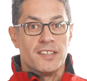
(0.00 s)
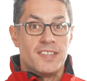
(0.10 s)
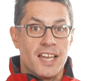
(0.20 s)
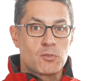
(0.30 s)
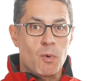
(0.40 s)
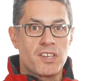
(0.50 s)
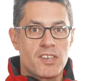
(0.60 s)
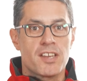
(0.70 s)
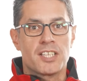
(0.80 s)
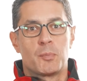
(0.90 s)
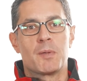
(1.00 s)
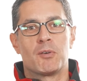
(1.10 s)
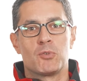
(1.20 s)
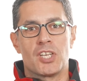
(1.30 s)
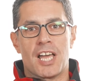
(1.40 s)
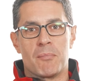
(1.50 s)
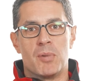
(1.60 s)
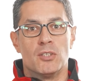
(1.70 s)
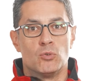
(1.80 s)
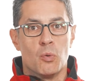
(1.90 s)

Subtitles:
That's why here at PrimaLuceLab,